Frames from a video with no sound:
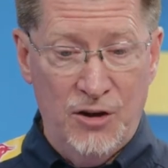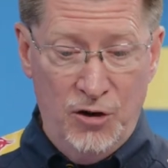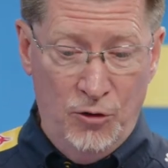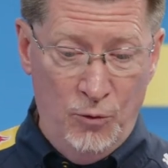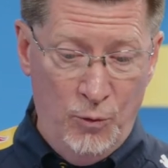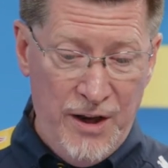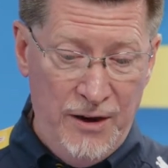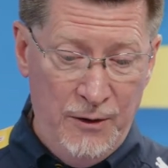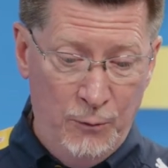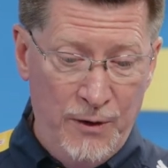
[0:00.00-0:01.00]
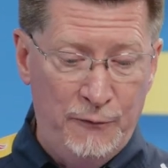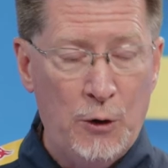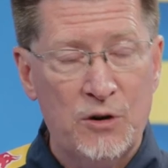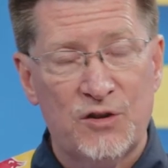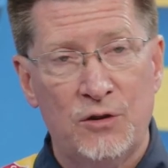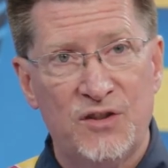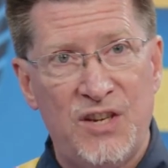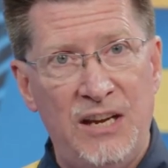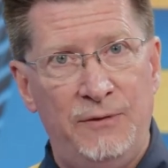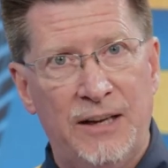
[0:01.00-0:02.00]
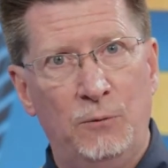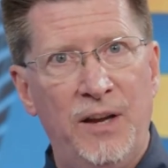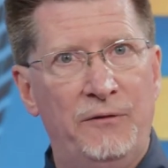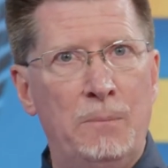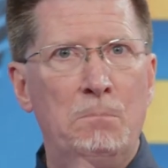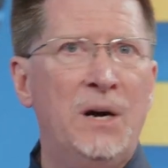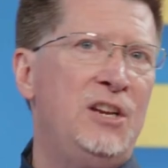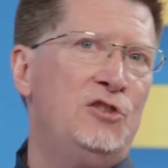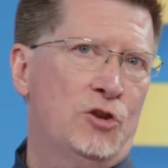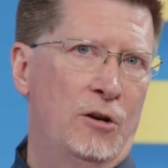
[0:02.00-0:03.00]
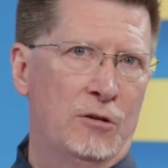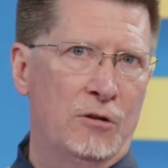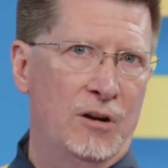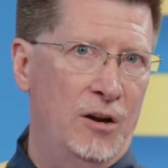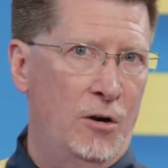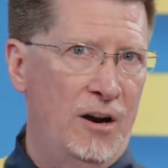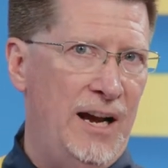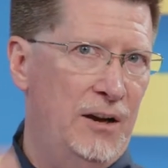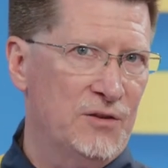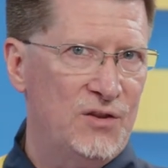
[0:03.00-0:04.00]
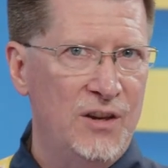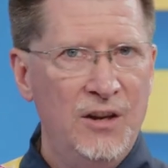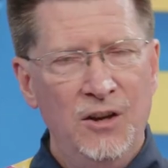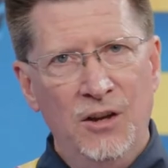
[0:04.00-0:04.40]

You know, we focus on saving. And we have a money charter at our house.